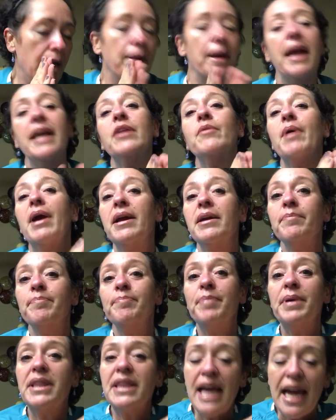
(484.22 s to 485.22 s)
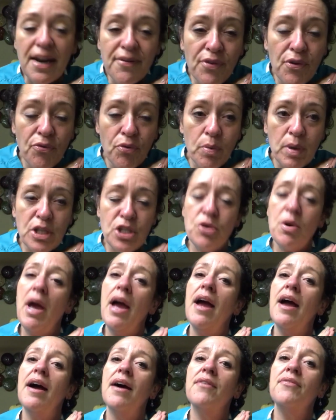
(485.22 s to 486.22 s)
Anyway, be thankful for what you
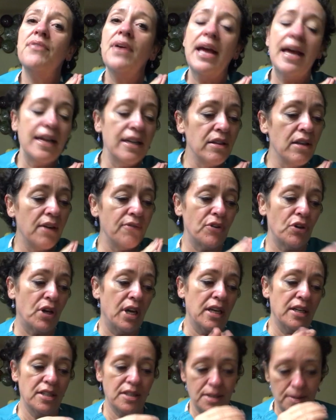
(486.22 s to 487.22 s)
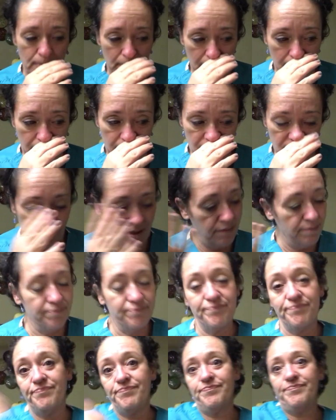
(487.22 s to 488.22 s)
have and love your kids because
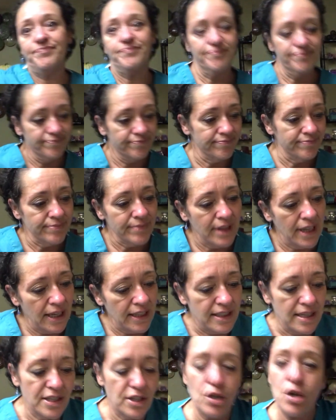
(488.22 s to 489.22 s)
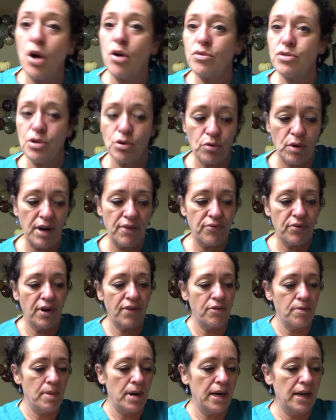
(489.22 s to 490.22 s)
it doesn't go so great for
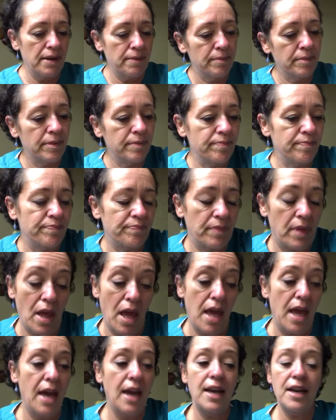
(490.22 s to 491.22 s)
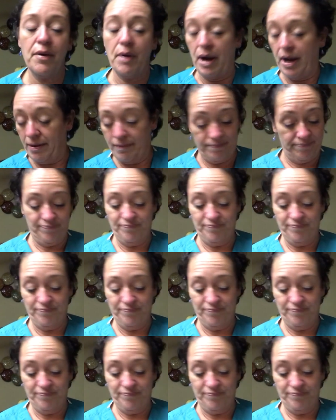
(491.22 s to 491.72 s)
everybody. Anyway.